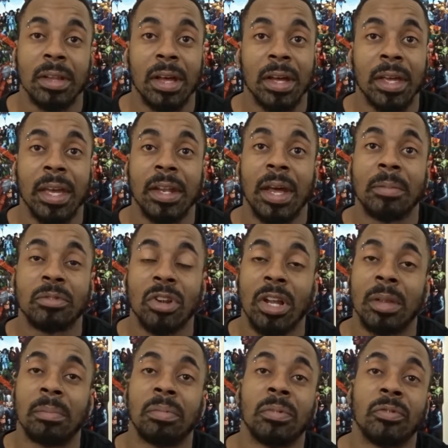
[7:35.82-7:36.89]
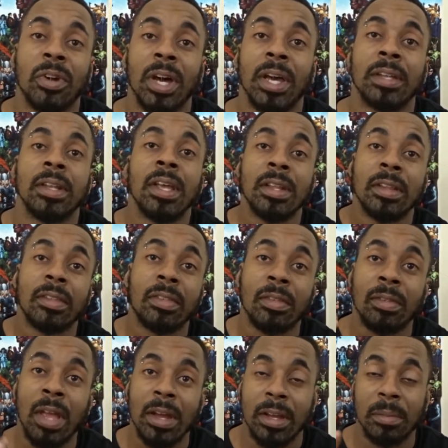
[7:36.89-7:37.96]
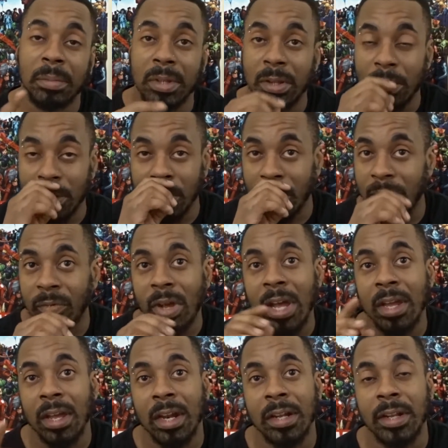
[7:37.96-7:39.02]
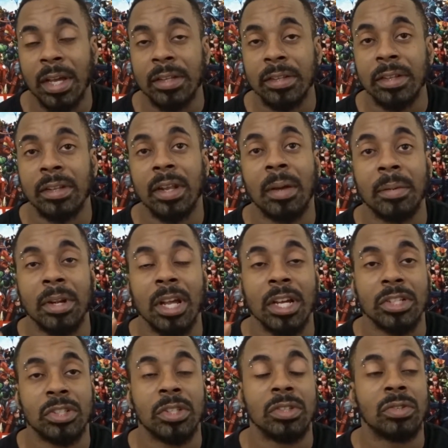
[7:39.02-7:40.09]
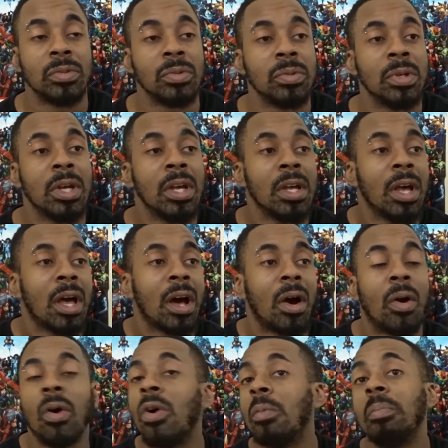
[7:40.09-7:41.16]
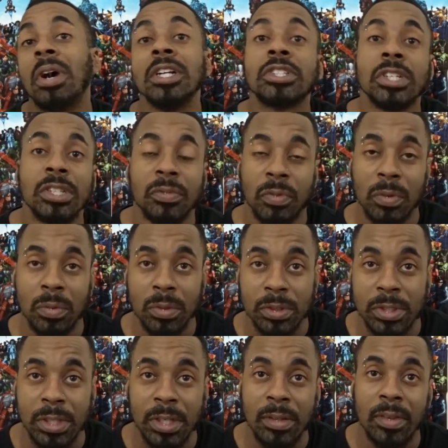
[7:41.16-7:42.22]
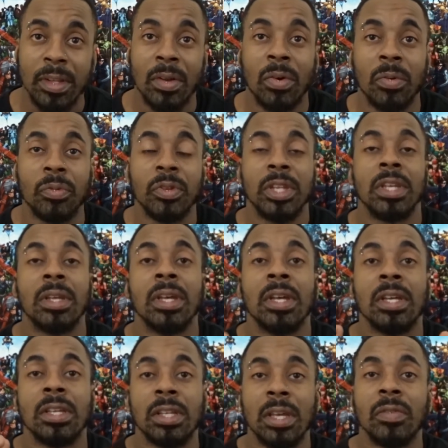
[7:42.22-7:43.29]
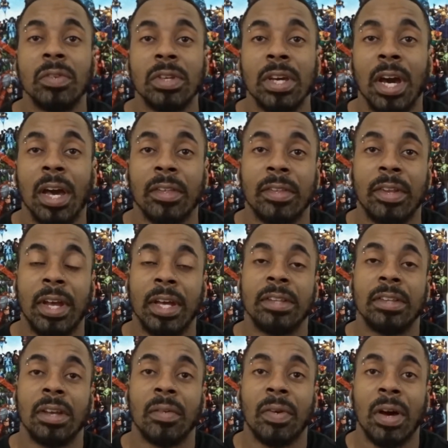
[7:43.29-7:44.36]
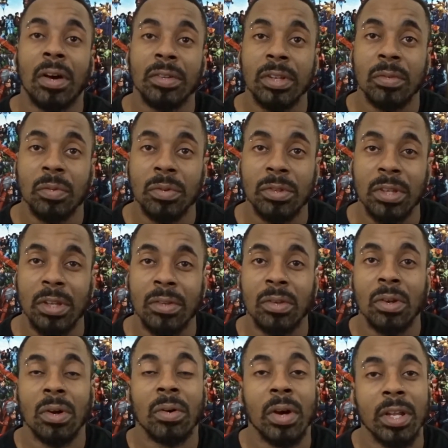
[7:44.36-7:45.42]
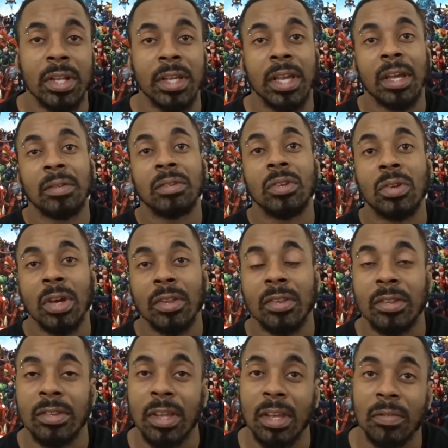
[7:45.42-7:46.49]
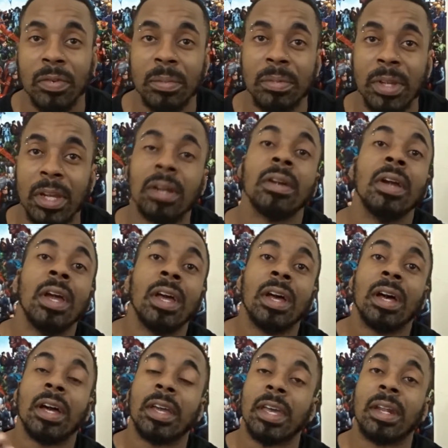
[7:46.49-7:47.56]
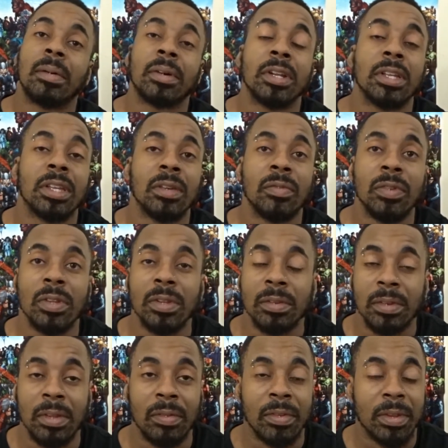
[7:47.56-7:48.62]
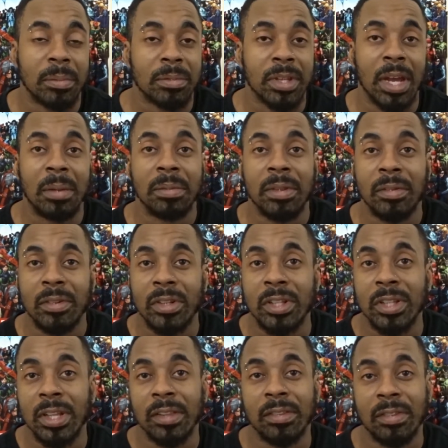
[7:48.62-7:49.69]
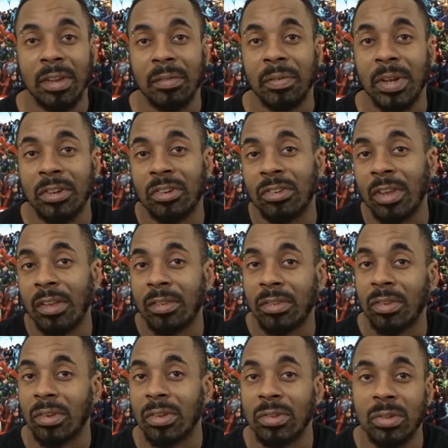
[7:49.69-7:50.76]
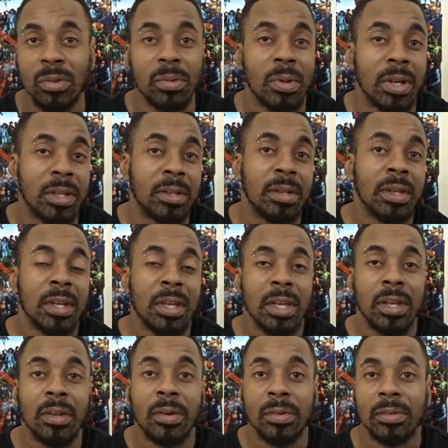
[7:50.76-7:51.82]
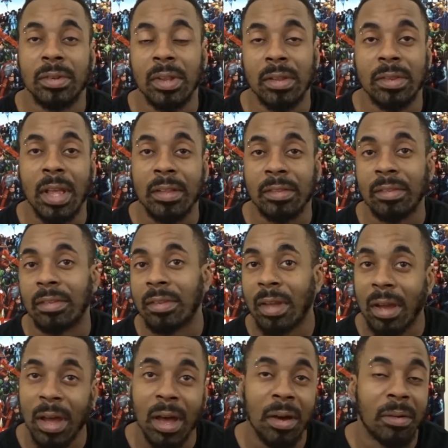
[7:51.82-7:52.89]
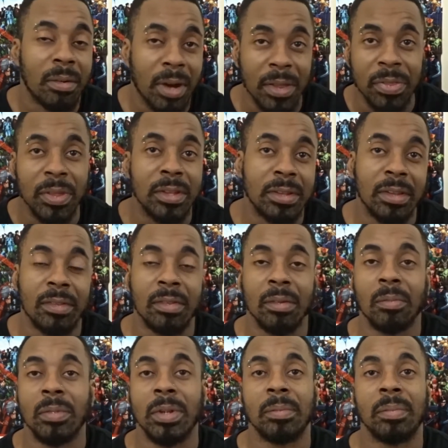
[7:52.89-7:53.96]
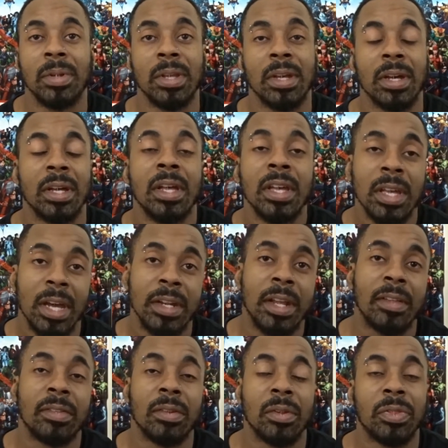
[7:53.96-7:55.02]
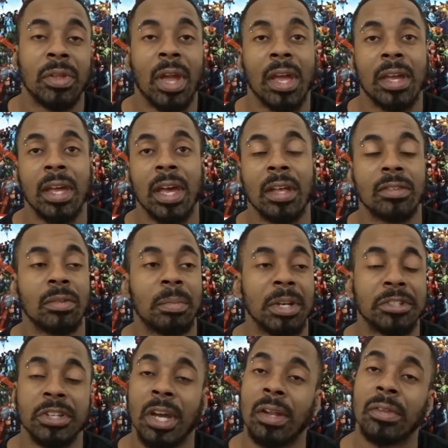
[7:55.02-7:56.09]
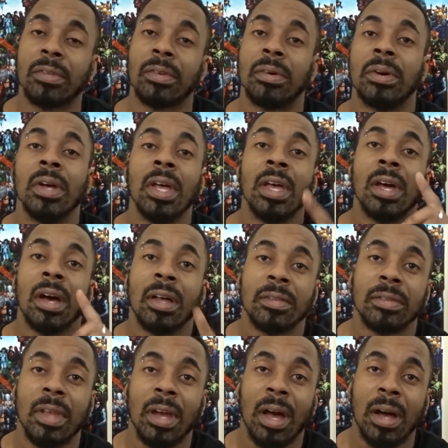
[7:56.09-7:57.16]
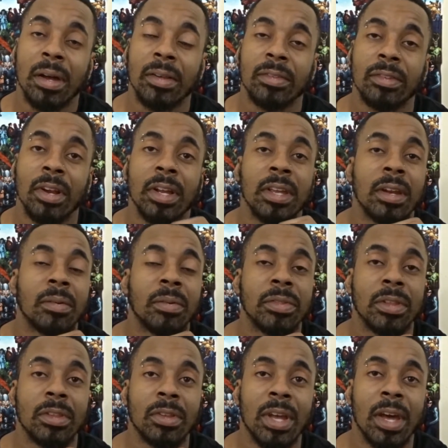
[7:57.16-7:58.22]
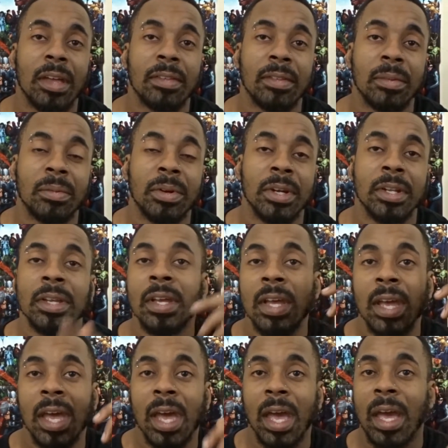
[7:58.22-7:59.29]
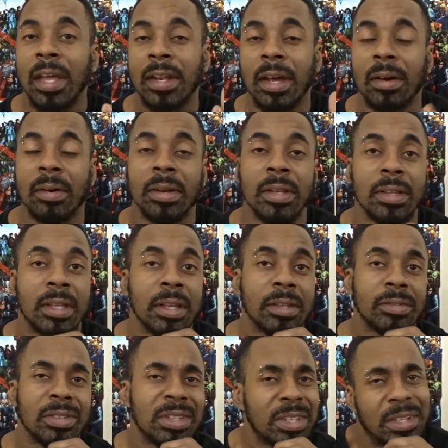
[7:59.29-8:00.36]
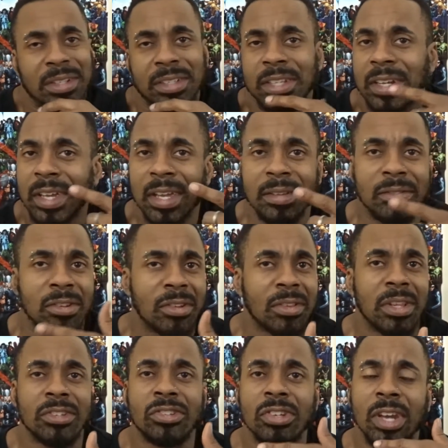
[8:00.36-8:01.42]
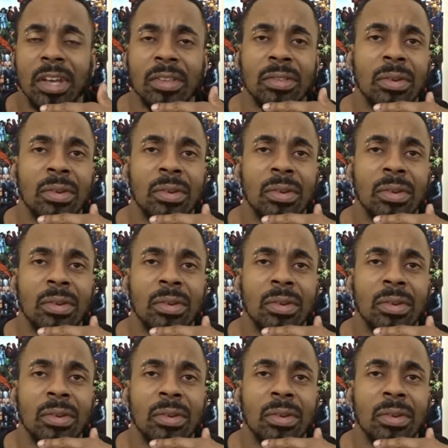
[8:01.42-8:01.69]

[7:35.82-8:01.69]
again, I'm trying to provide, this is not going to be the only one. I got an idea that I'm going to actually do a whole bunch of different routines and hopefully give you guys an idea of how these routines go, and again, you guys can take it from there. Again, I'm going to give you even sometimes, you know, lists of exercises you could do, and, you know, that's how I think this is going to be a nice little thing I could add to my channel. So I'm going to start here with this Kizen one, and I'll get, like, again, just let you guys